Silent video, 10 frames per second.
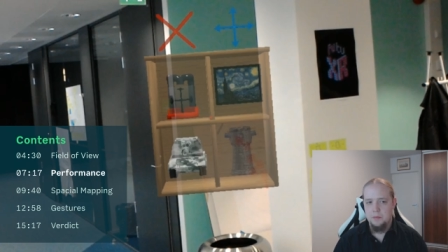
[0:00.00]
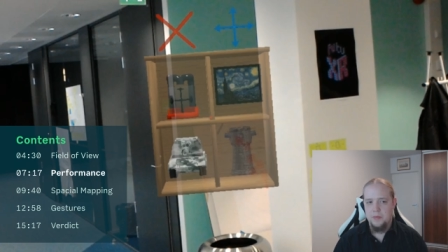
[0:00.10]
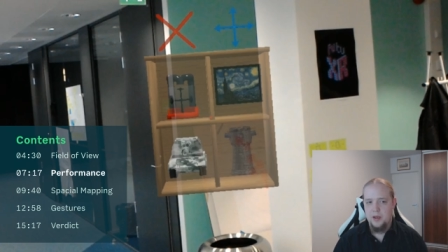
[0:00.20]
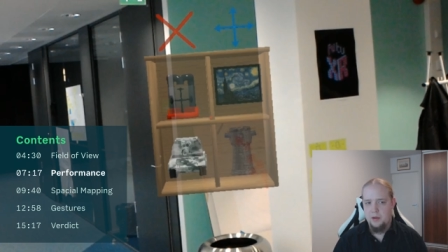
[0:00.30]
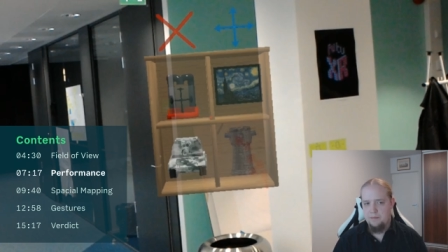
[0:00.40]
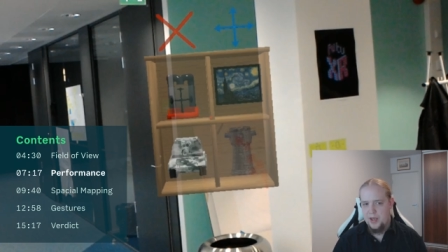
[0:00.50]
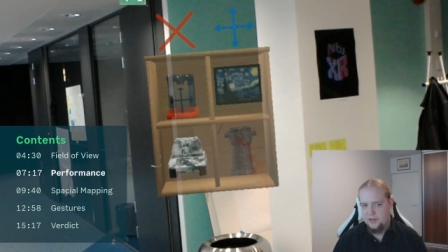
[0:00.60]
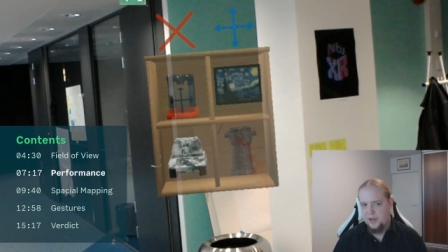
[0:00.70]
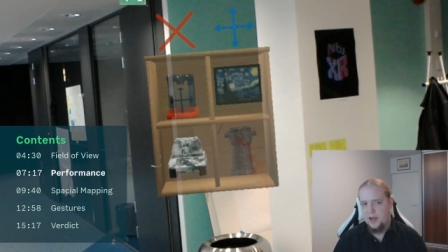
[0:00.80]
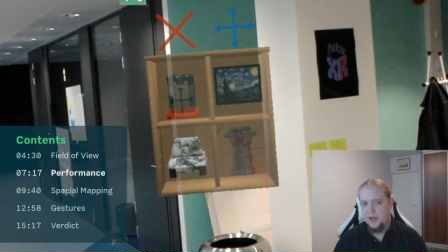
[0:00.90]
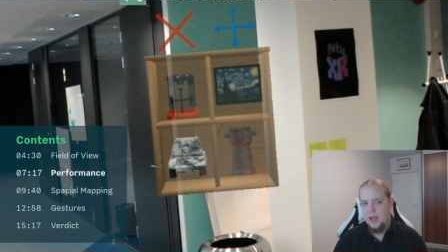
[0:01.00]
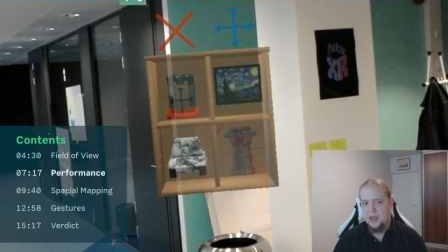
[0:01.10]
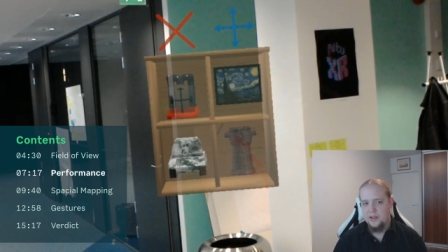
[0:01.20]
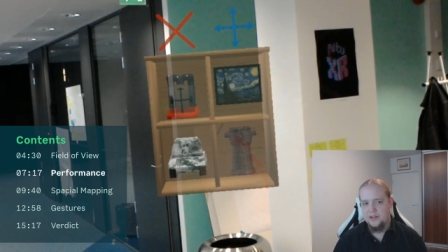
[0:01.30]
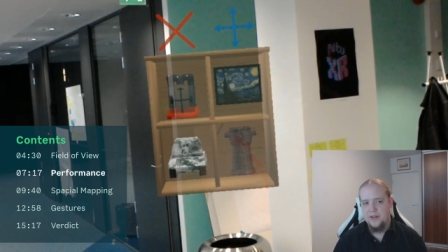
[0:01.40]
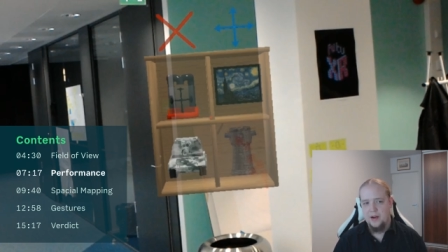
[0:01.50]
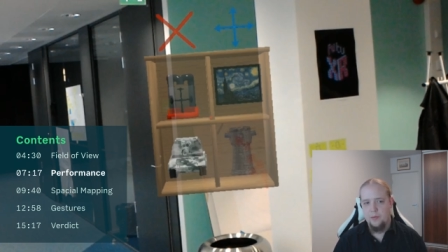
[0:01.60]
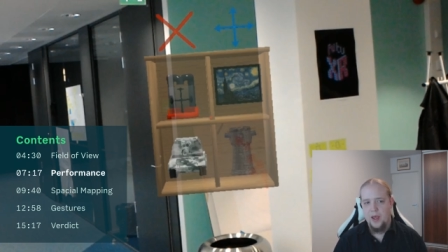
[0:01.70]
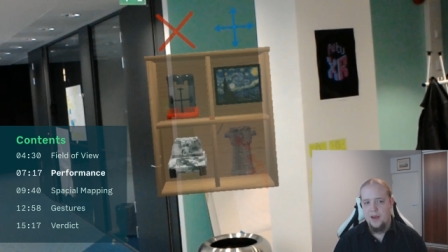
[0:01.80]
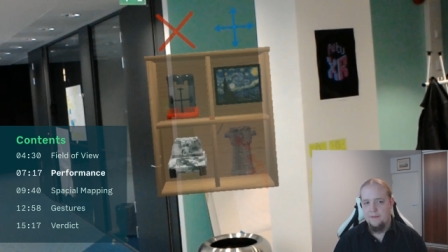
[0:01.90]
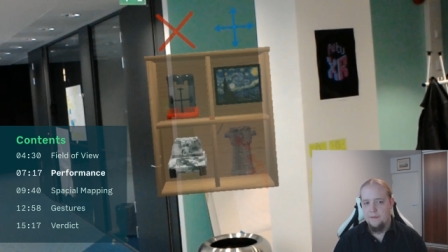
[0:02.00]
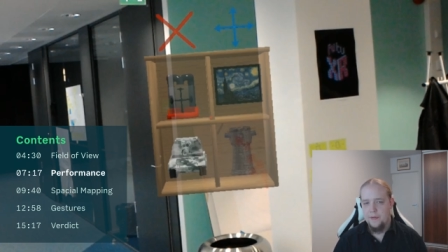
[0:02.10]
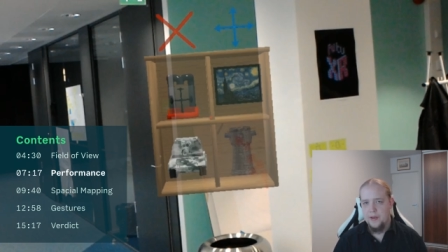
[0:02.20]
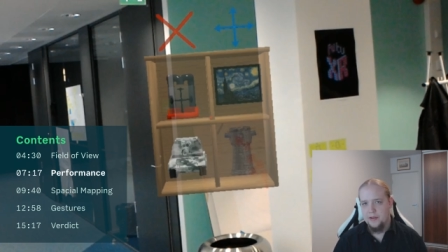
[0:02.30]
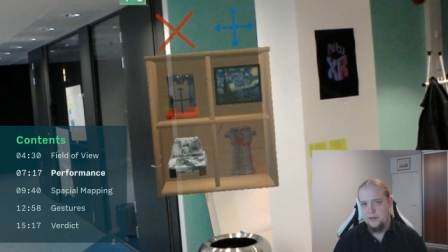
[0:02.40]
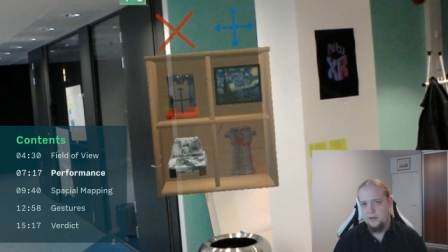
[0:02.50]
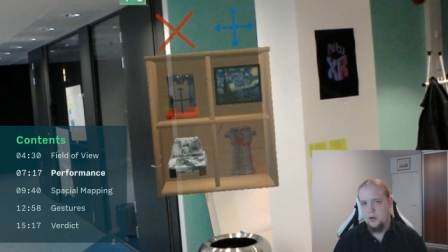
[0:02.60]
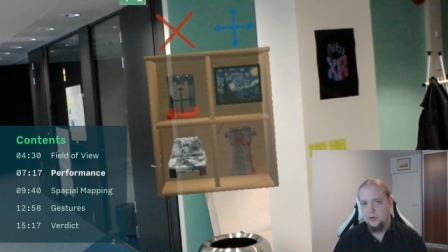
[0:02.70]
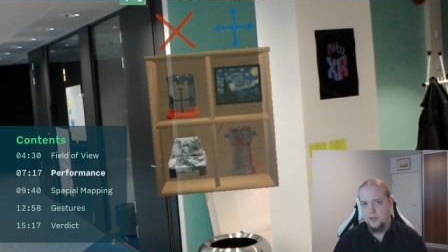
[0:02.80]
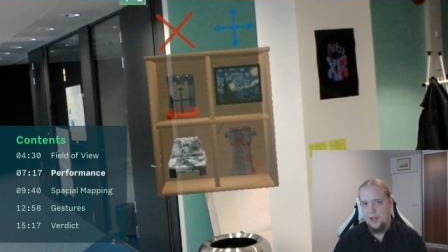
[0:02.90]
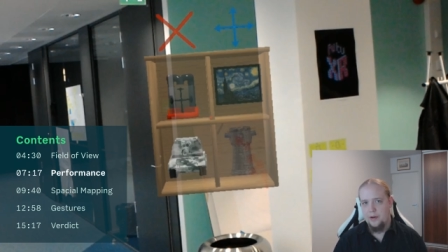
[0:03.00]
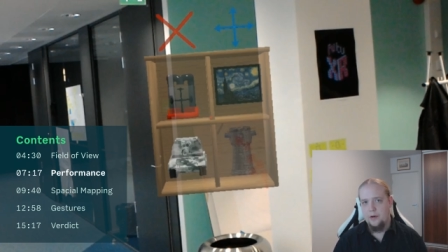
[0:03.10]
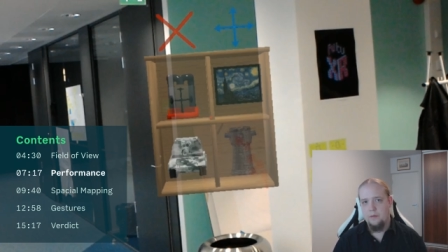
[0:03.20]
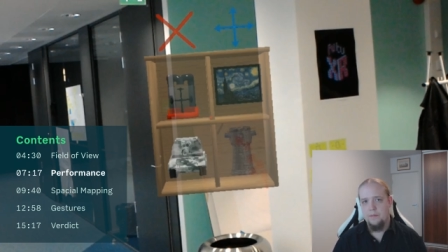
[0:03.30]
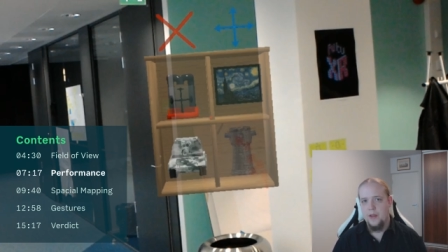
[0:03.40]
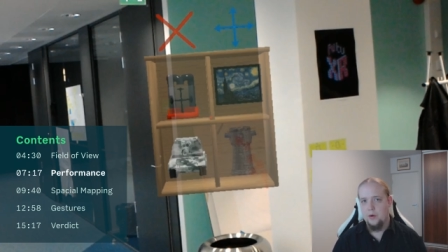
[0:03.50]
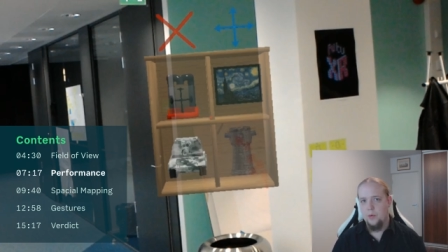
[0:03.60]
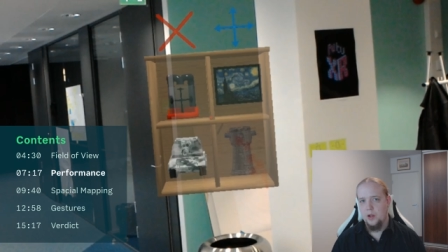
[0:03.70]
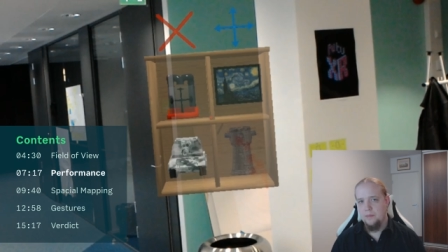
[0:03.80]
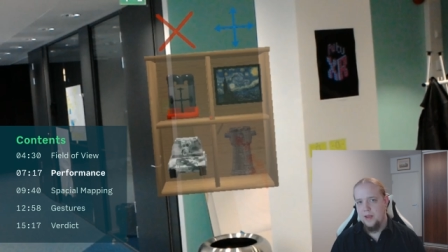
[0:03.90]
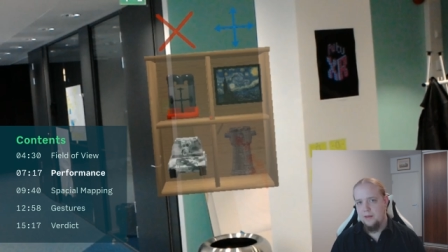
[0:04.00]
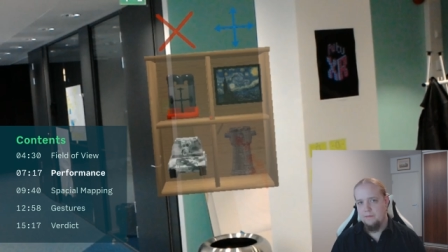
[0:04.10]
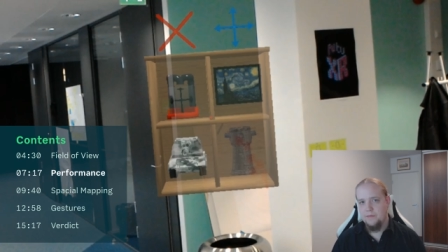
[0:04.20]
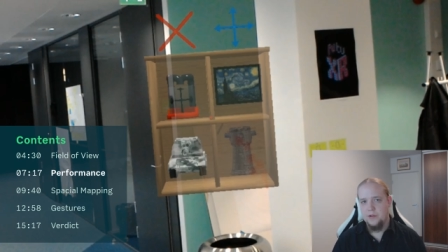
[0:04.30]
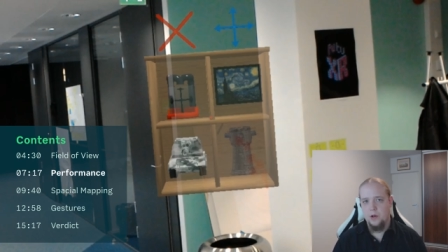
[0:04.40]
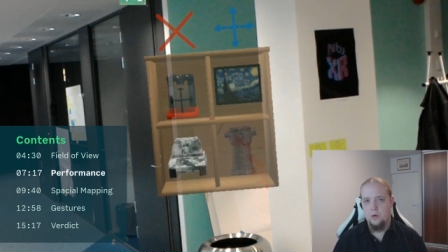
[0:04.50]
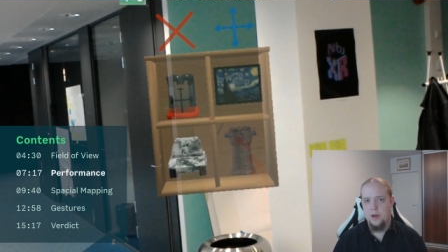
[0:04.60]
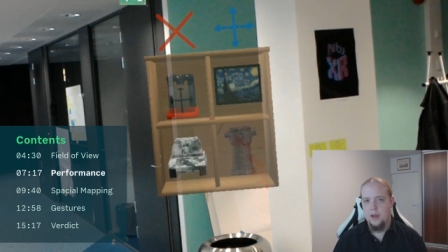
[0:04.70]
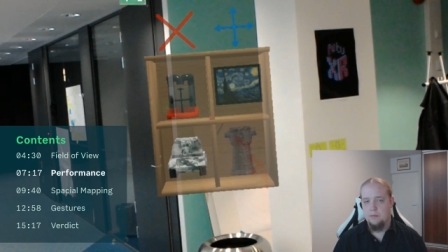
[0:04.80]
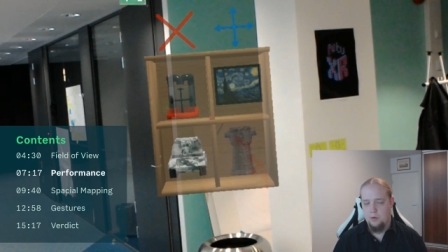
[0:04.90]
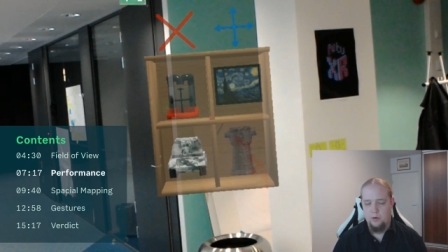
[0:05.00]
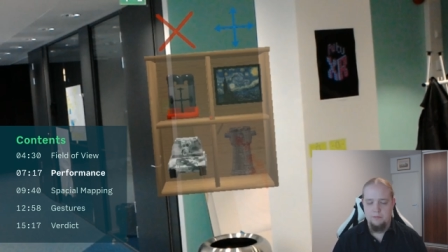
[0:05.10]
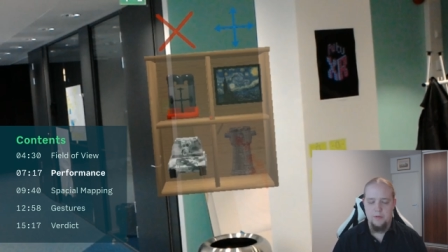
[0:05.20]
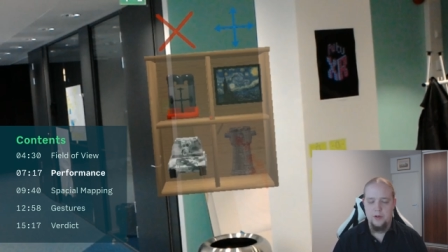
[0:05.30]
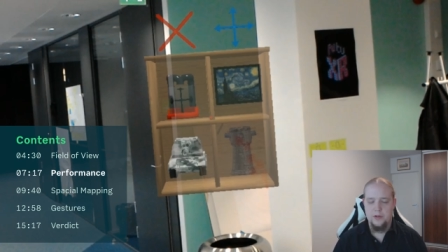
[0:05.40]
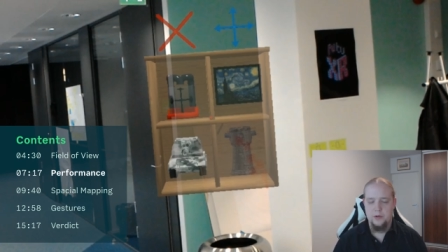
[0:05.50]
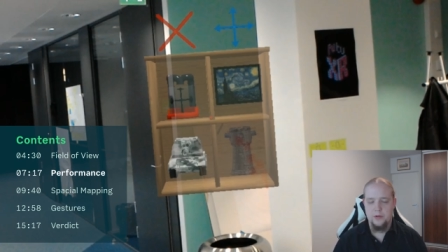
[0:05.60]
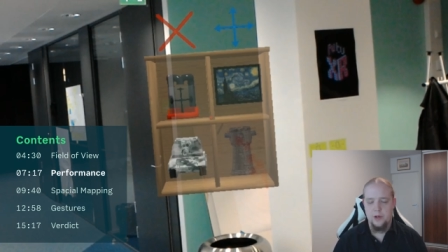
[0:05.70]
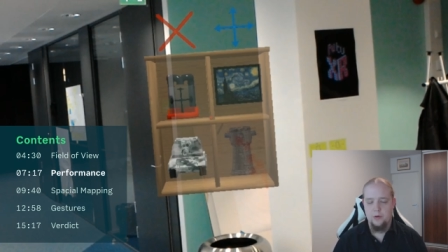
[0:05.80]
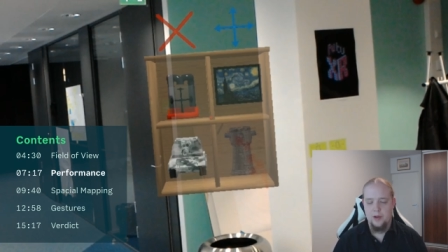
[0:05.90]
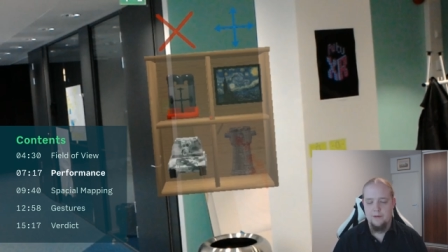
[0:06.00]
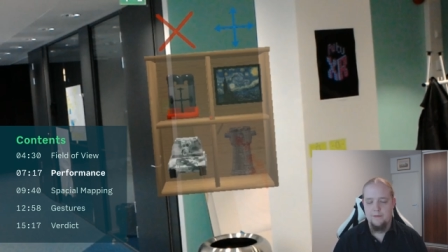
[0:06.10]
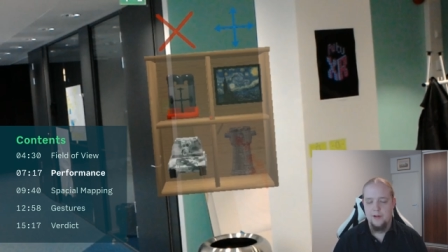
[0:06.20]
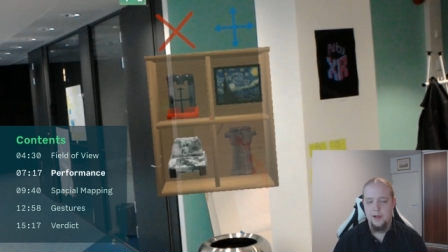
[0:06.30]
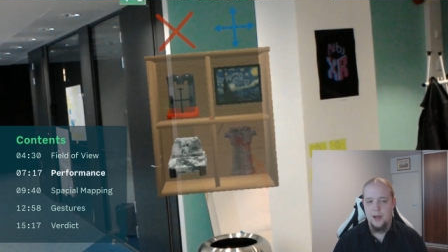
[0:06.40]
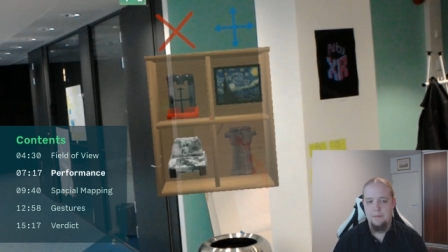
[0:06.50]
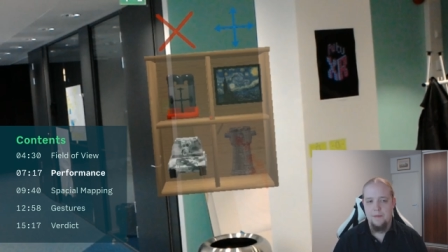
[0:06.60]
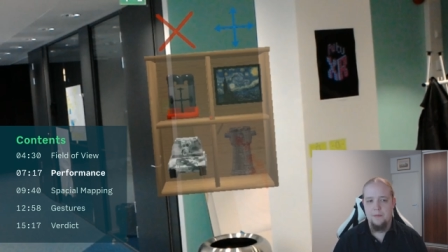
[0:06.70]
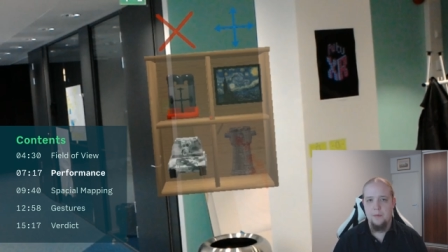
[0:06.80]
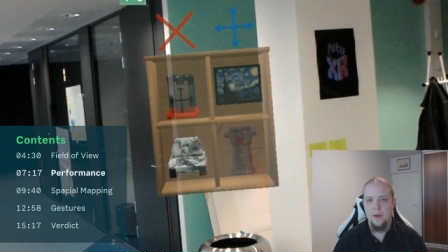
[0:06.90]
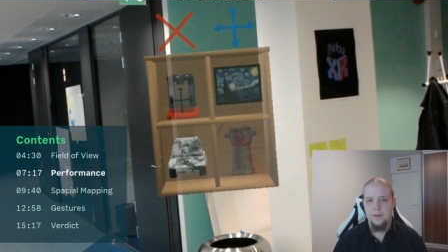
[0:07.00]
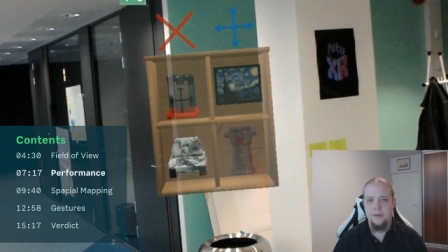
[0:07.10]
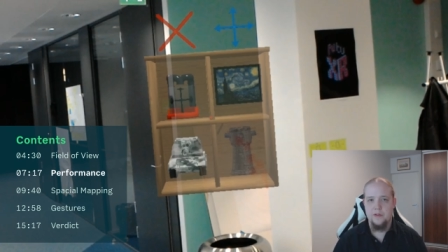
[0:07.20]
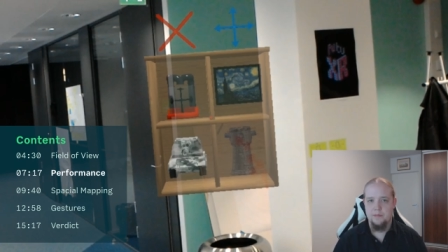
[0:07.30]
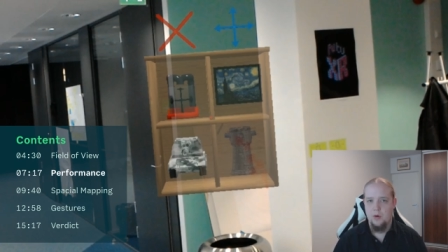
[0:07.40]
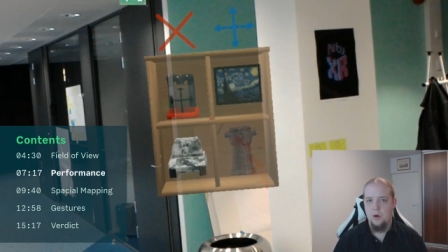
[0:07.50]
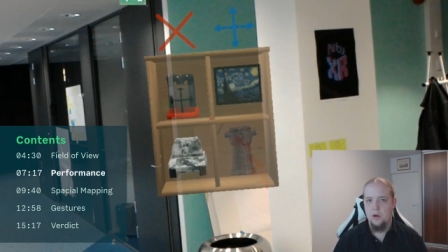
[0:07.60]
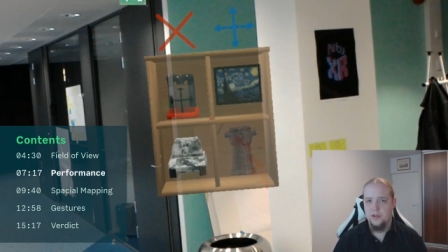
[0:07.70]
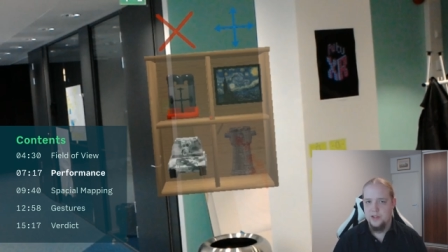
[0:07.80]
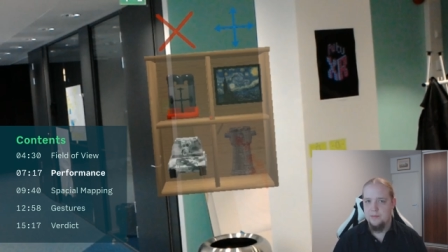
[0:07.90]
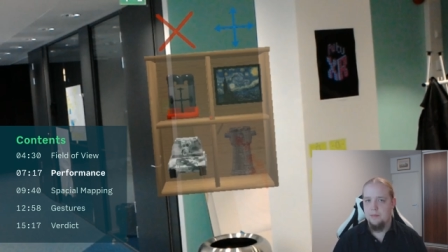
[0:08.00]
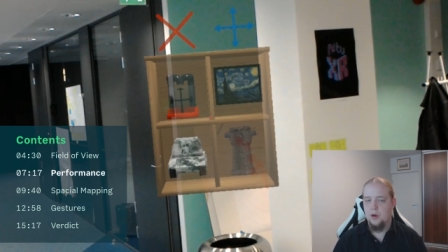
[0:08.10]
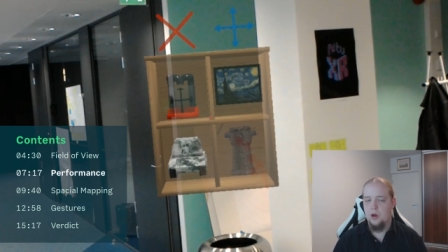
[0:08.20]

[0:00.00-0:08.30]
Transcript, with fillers: The basic idea is that we have this container that will be slowly, or not so slowly, filled up with small, simple